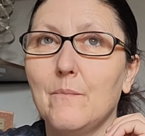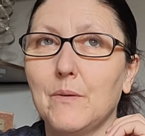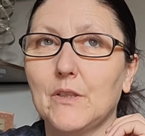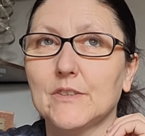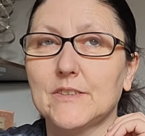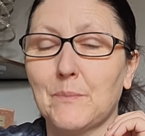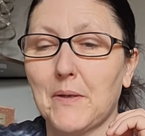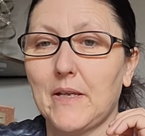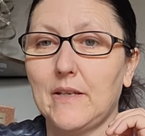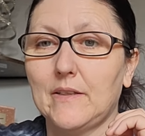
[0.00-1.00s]
because of the
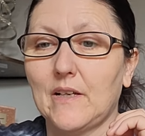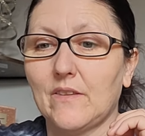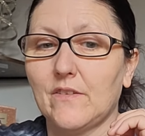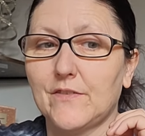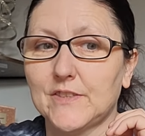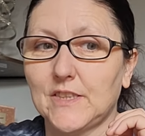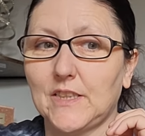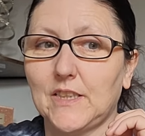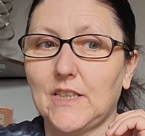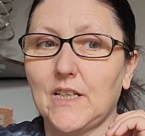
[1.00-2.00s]
pain and the
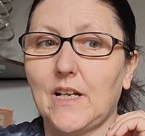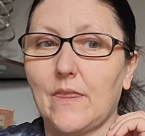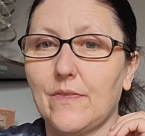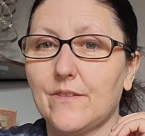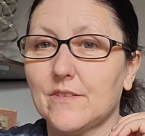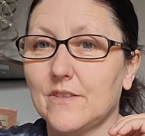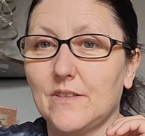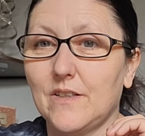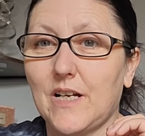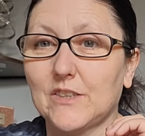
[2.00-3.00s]
fatigue, and
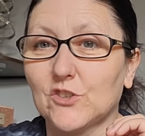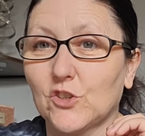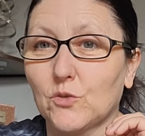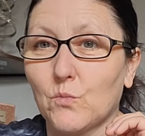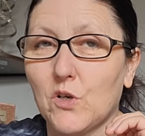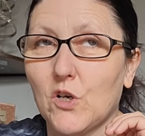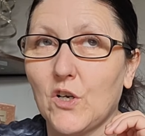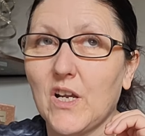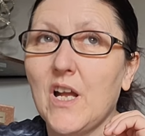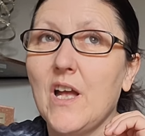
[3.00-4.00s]
I just couldn't
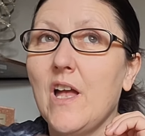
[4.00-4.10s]
walk.